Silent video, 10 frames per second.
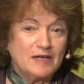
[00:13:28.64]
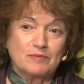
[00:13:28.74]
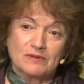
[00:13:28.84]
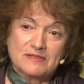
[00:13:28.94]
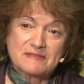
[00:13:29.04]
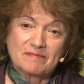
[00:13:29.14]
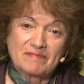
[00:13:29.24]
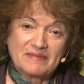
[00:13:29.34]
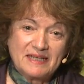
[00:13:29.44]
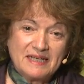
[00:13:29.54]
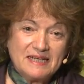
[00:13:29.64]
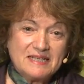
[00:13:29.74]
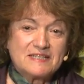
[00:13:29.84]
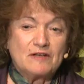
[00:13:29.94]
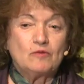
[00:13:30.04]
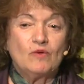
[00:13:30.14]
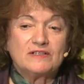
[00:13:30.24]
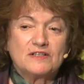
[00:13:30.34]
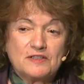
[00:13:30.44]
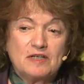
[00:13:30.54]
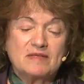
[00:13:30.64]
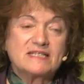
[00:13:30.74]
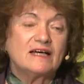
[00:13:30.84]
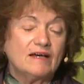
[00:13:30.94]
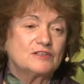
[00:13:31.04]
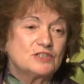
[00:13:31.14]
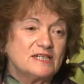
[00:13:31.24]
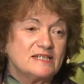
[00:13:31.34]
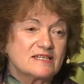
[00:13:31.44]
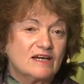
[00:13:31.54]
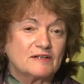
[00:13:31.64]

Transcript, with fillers: eyeballs. So what determines how the genes